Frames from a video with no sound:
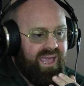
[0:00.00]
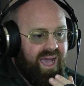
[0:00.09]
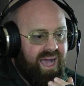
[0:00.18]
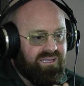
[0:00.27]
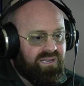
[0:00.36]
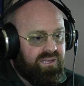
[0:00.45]

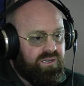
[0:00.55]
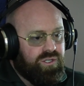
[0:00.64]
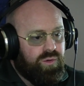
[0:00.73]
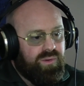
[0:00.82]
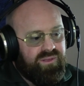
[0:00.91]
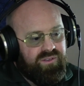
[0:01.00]
AI is going to
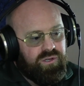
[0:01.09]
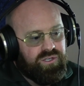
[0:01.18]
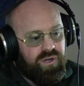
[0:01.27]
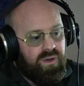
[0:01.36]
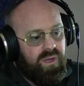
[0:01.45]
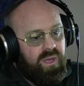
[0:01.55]
do in the
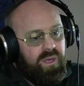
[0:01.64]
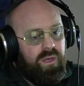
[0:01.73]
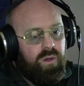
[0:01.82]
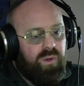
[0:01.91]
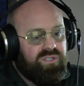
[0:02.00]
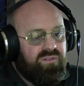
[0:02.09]
future.
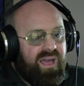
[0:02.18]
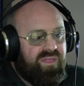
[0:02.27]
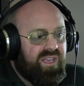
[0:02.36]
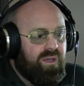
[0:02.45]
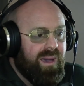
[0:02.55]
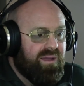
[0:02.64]
What you got to
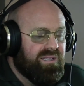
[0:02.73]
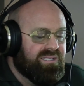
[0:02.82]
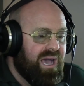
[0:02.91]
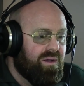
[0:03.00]
think about is, how